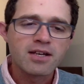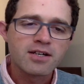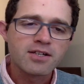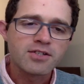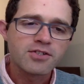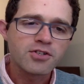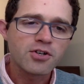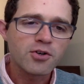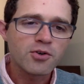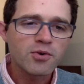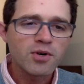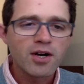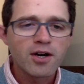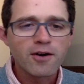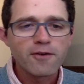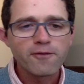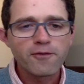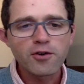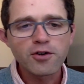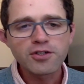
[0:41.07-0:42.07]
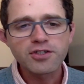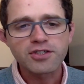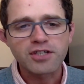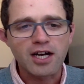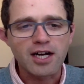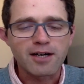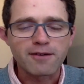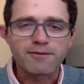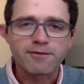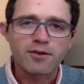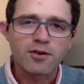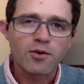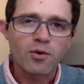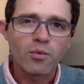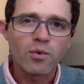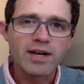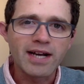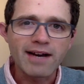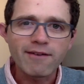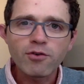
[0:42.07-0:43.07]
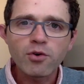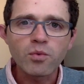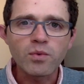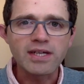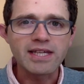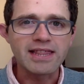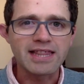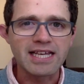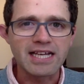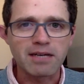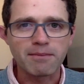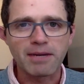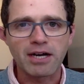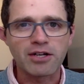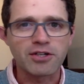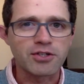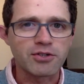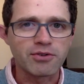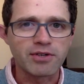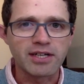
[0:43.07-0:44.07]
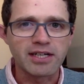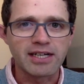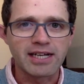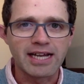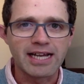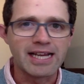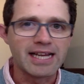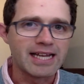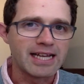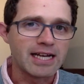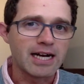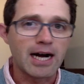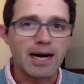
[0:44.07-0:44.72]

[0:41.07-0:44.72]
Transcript: So first off, whenever we think about doing an